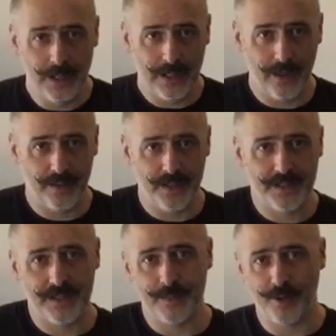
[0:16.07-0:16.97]
Now,
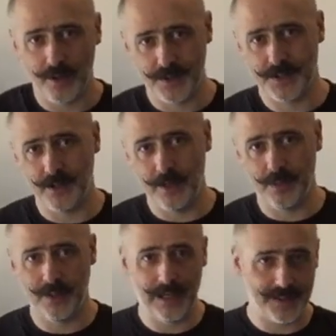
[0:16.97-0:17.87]
this is a prototype.
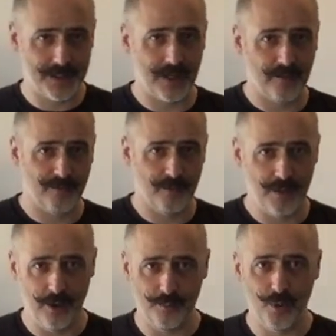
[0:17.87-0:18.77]
Jacek
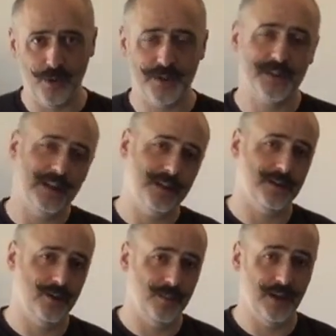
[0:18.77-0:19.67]
from Leon Paul has sent
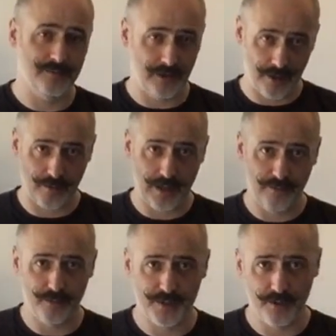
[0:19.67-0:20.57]
it to me. I'm very
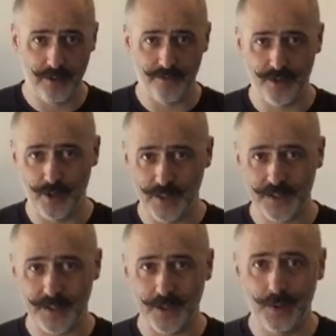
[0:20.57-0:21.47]
grateful to him for
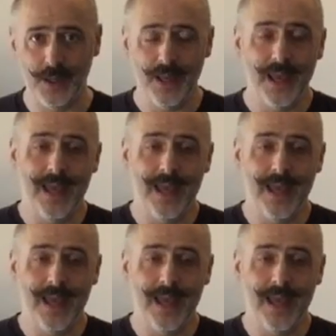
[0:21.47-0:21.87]
doing so.